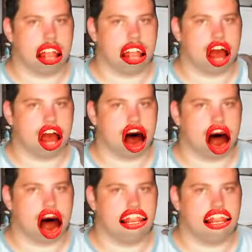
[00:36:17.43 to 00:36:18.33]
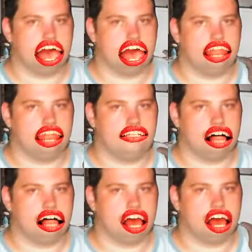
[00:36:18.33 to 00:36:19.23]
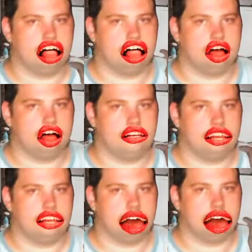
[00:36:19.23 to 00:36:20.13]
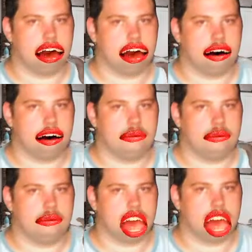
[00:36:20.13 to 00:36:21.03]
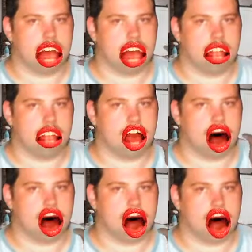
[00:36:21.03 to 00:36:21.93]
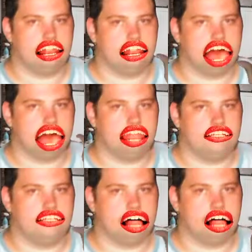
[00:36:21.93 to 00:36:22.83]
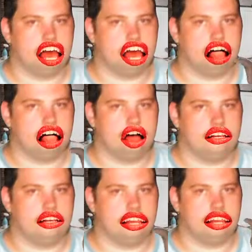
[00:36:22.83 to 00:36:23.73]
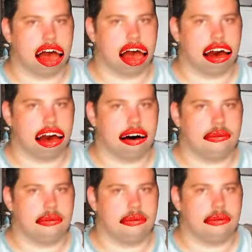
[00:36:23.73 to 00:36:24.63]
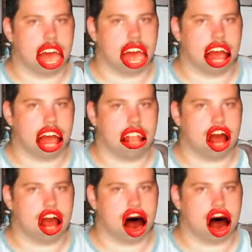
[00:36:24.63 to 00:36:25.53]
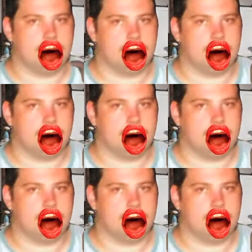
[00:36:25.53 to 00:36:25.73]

was a bit quieter than your voice was, but your voice was like you could definitely hear it. Like I could hear you pretty well when I was doing the audio test.